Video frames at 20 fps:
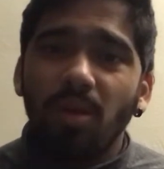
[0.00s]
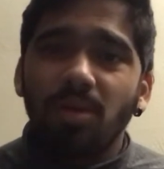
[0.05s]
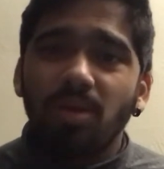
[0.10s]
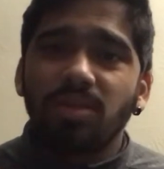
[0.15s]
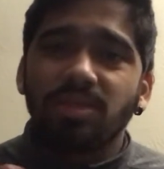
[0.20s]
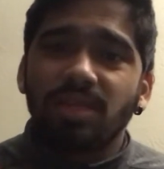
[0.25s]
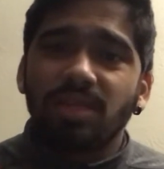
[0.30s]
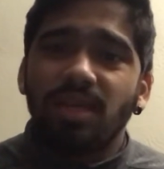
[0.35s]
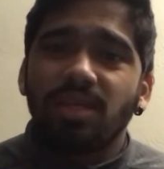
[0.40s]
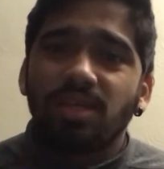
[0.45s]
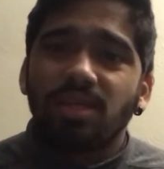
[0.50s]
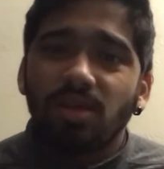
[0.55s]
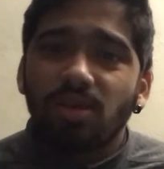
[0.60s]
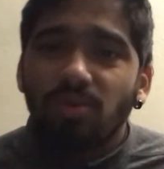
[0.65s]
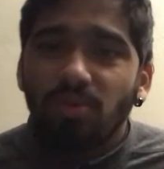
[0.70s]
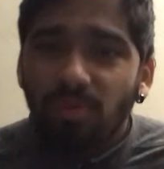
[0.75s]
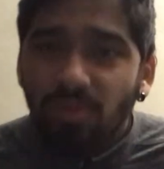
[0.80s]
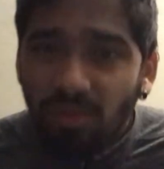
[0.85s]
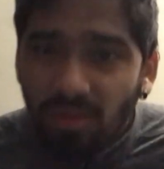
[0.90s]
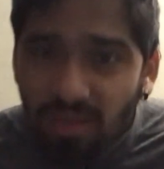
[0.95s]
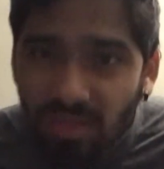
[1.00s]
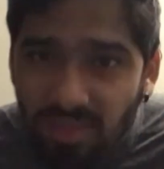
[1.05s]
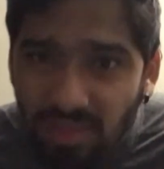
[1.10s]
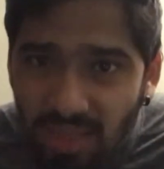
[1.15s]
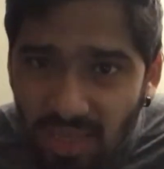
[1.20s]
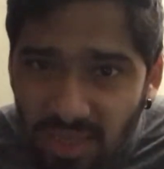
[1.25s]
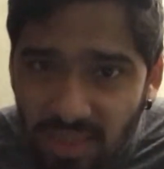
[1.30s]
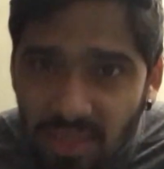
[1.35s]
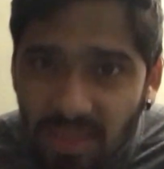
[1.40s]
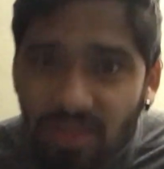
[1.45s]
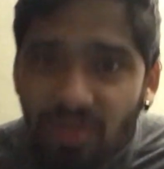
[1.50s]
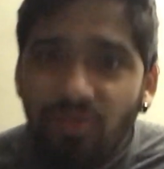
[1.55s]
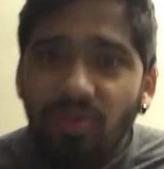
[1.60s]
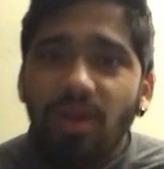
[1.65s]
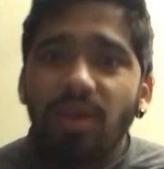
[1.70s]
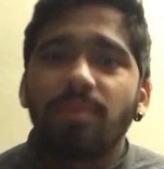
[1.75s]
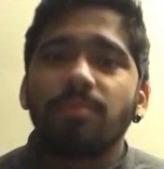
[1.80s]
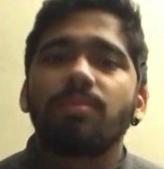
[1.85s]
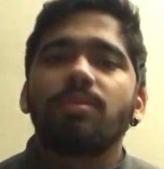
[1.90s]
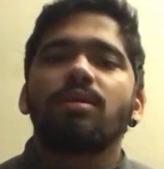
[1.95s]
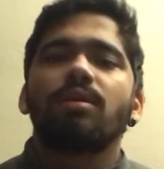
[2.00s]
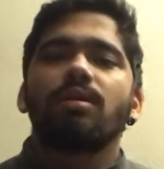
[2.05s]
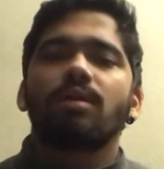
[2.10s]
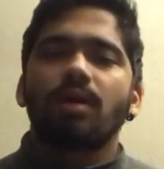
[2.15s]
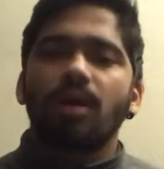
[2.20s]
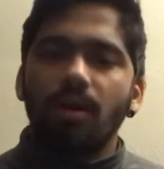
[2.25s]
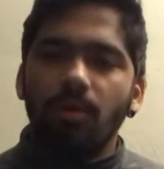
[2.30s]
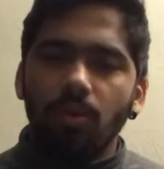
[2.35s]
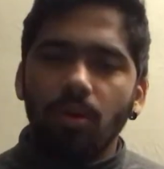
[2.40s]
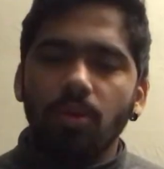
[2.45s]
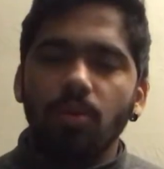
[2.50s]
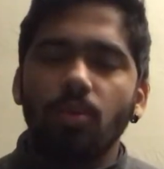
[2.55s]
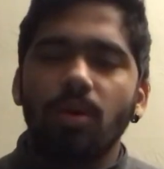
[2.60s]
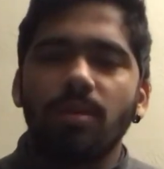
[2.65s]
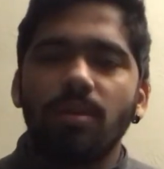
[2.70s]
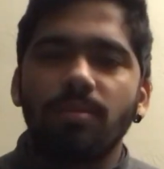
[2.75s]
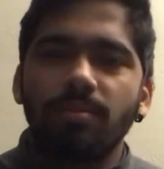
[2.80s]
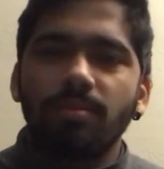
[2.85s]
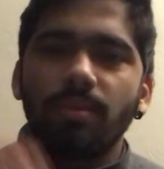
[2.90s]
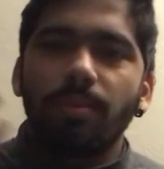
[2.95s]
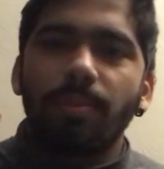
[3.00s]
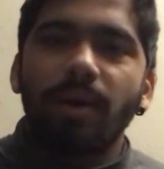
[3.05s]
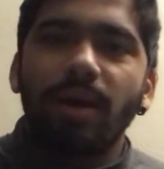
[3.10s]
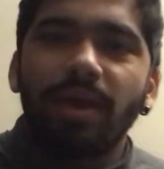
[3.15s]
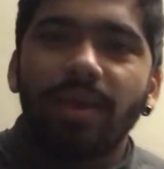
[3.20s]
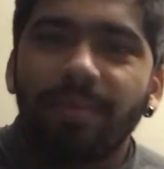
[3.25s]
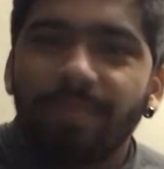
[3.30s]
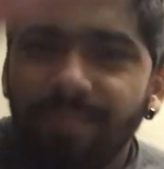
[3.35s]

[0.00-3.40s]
stay tuned, stay subscribed, have a good one, bye bye.